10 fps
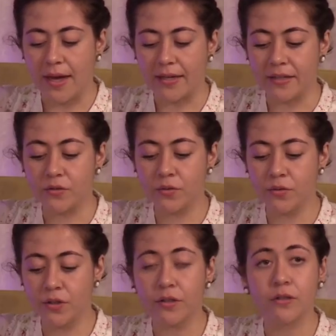I
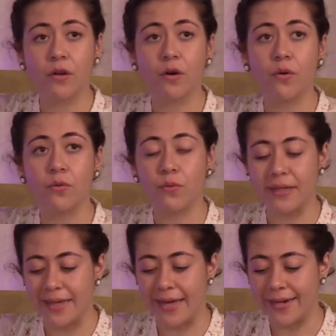do not know
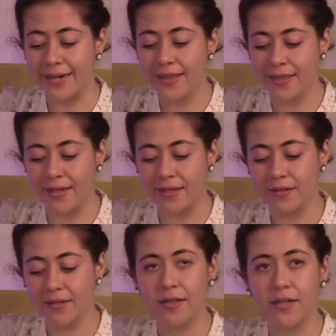what
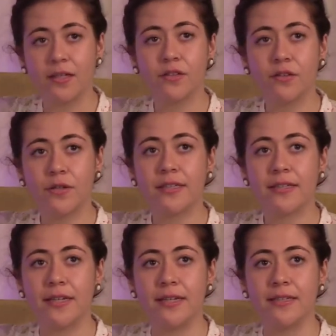anything,
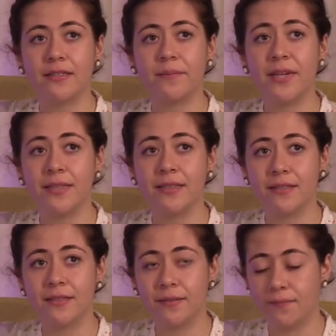including this,
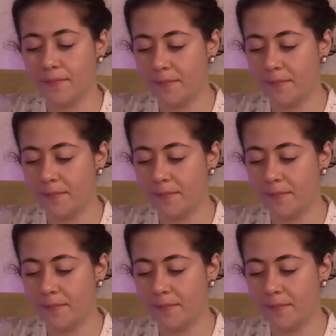means.